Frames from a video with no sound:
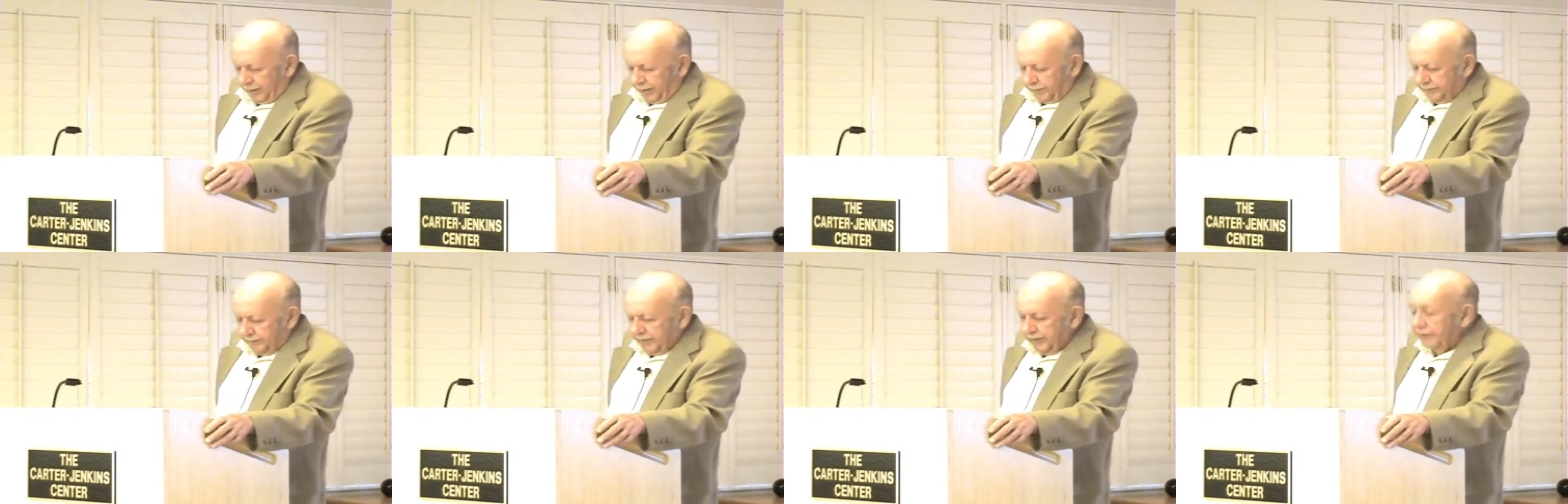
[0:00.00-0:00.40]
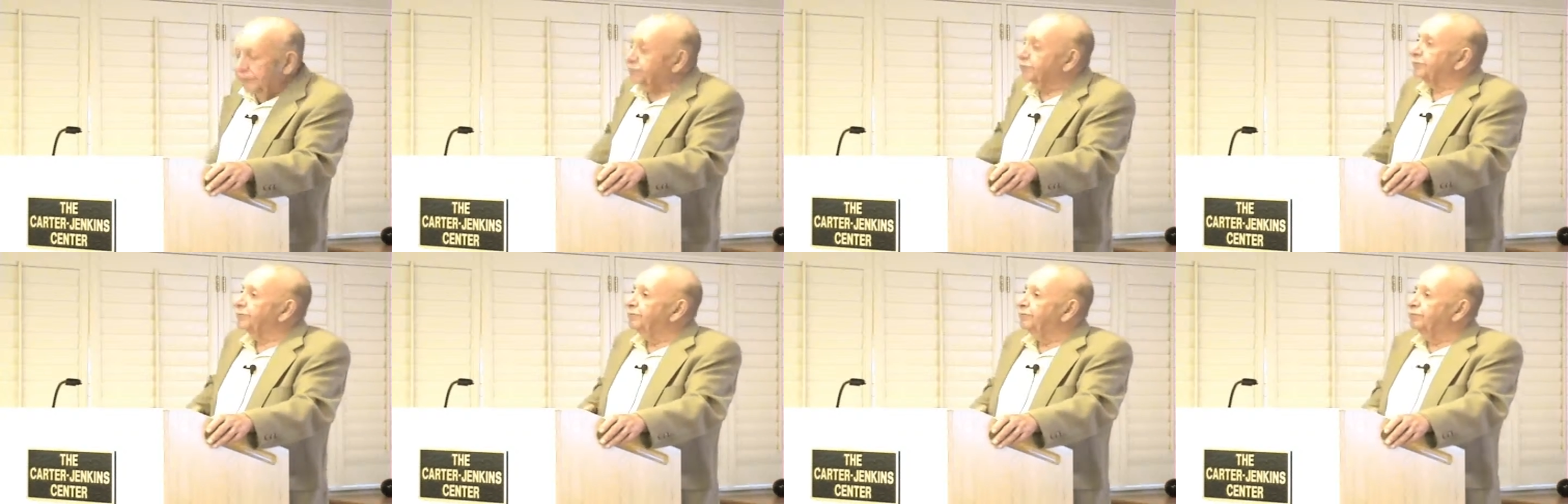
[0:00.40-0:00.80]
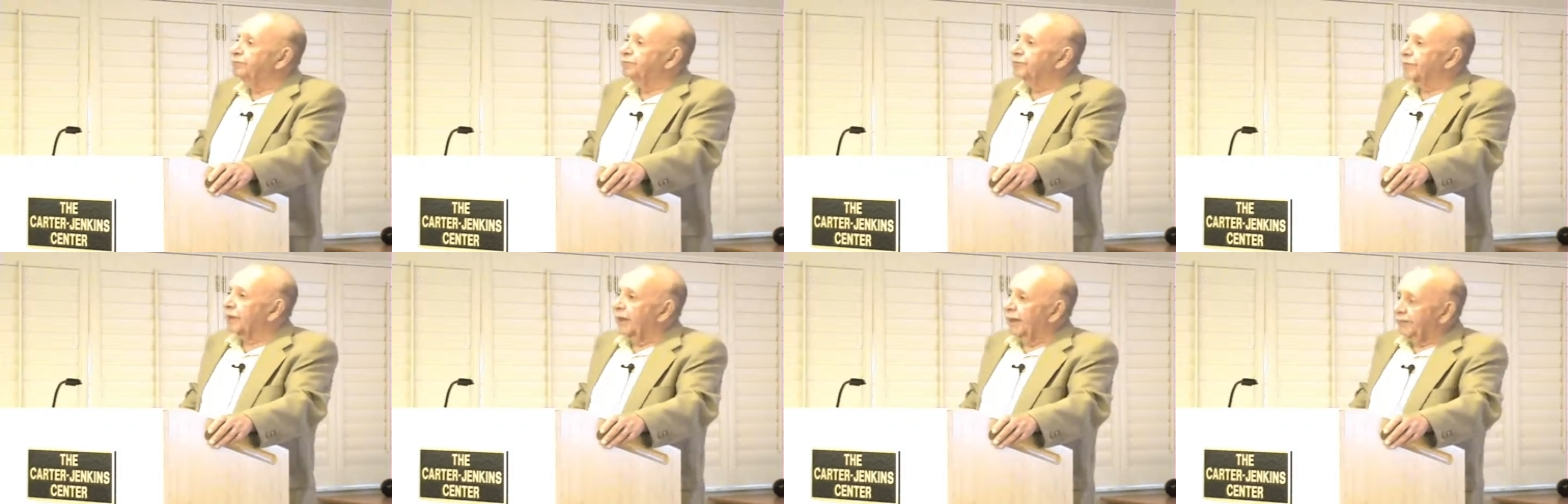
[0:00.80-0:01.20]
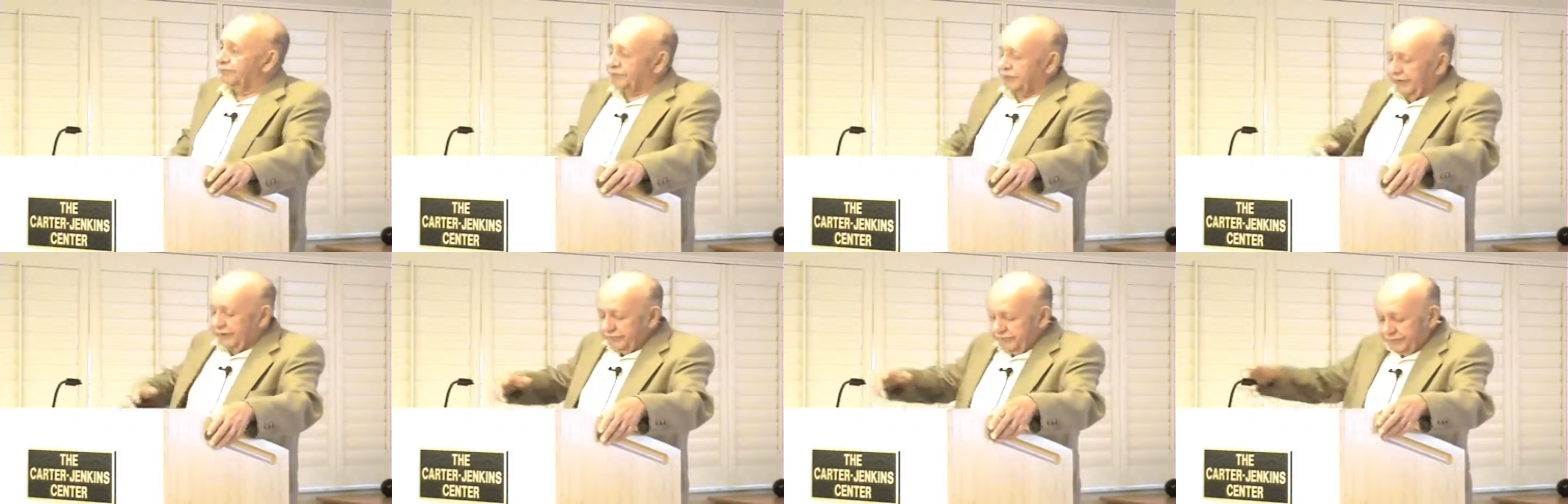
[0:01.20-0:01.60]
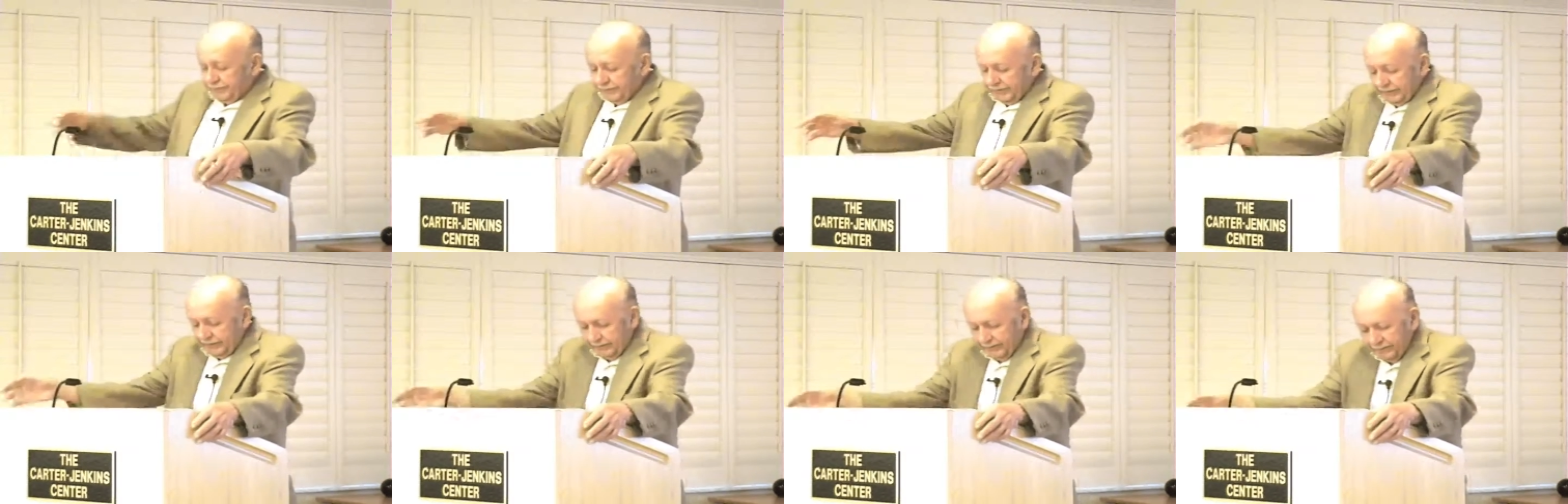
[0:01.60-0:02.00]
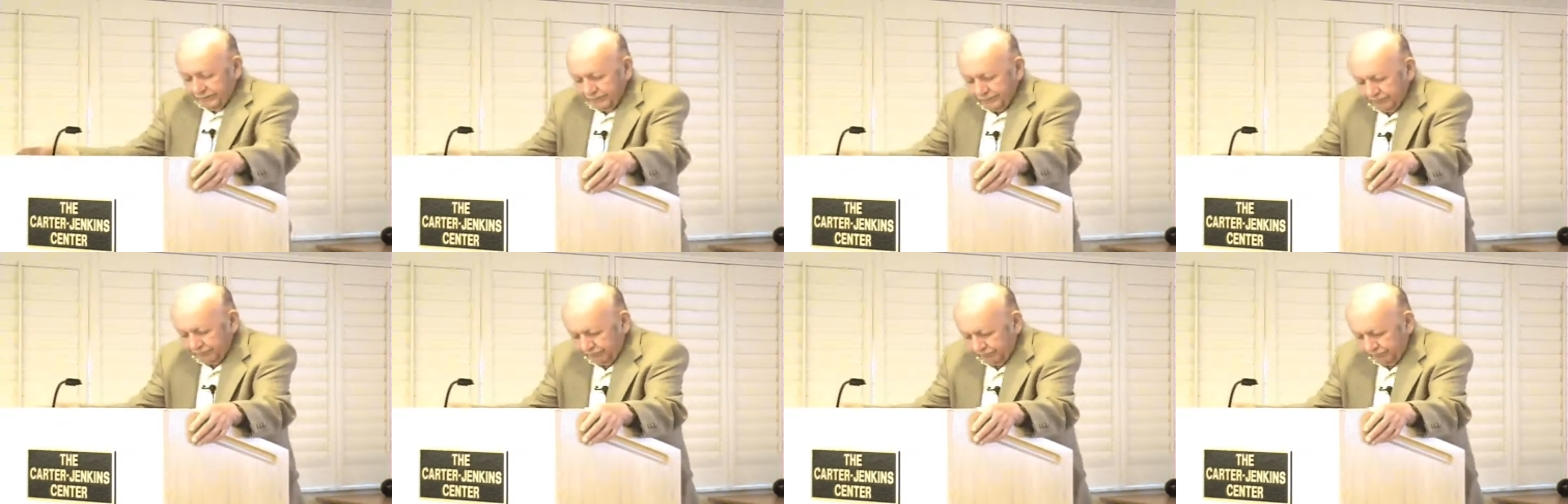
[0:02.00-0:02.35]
Yet, as I see it,